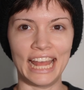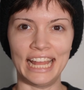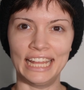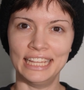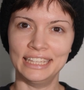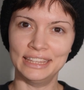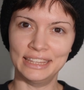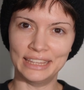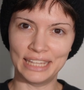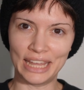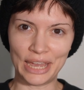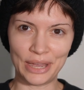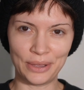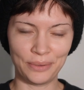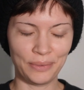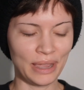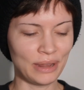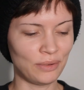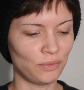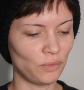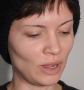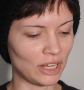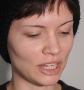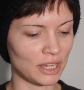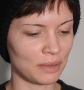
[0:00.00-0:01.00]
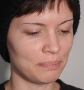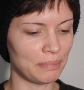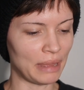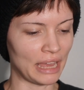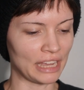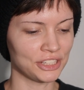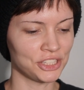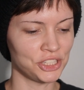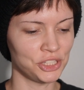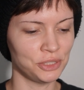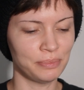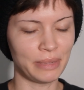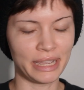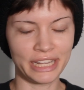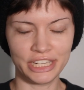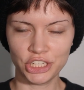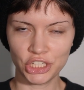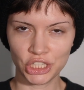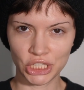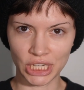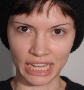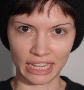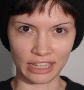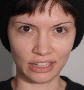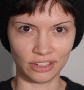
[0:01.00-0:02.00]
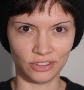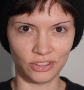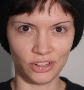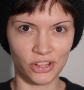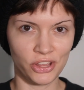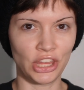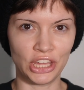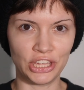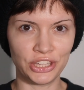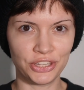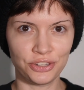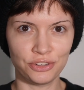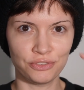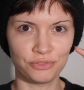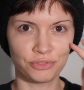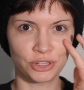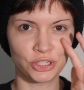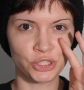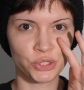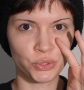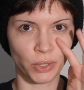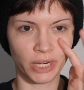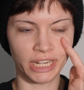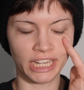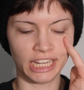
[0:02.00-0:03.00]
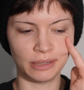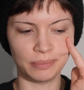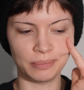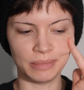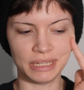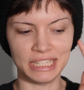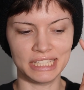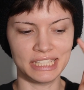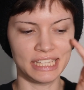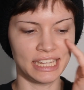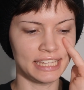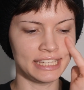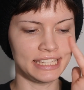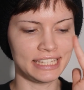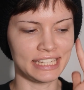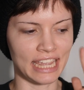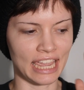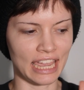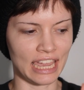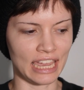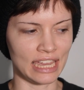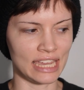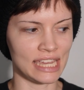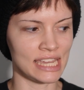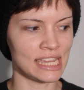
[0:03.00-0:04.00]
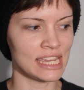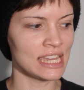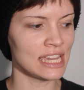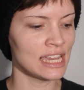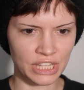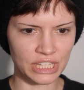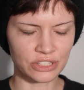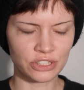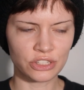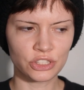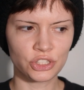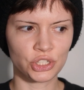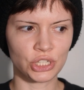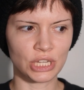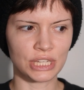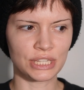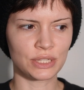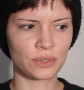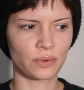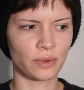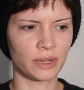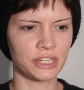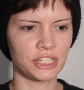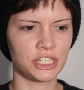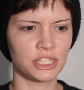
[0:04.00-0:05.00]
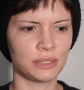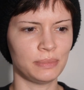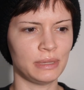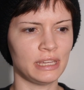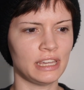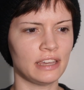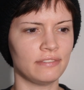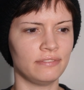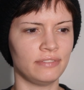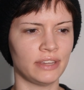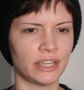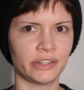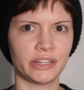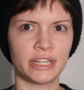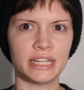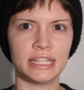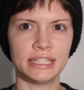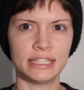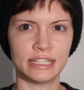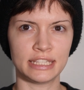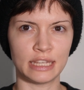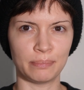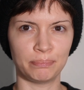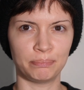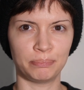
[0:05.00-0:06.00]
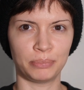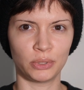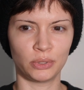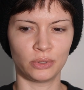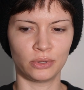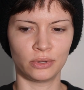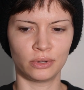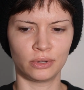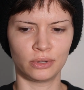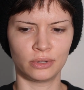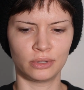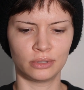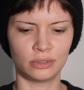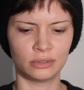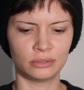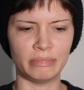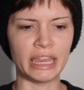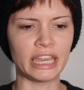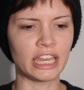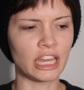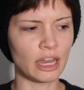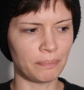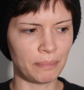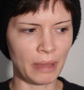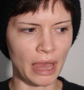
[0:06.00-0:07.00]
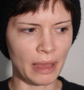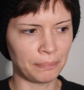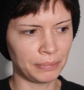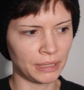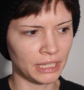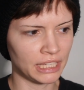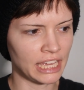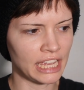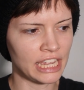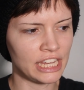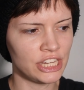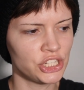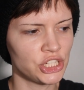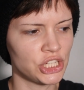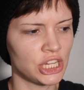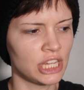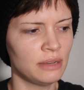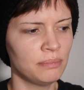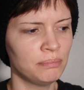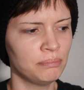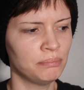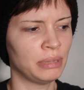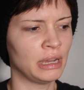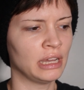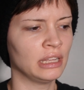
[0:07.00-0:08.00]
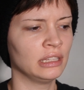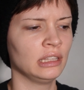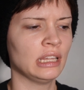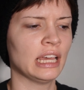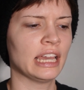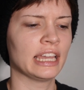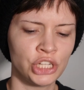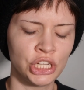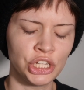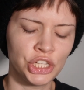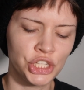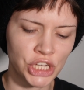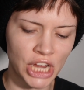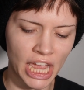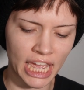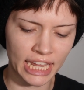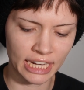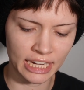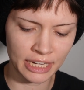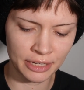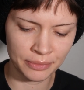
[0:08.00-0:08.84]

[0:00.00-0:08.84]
Hello and welcome back to my channel. Thank you for joining me today. This is just going to be a very simple makeup application, but like chit-chatting.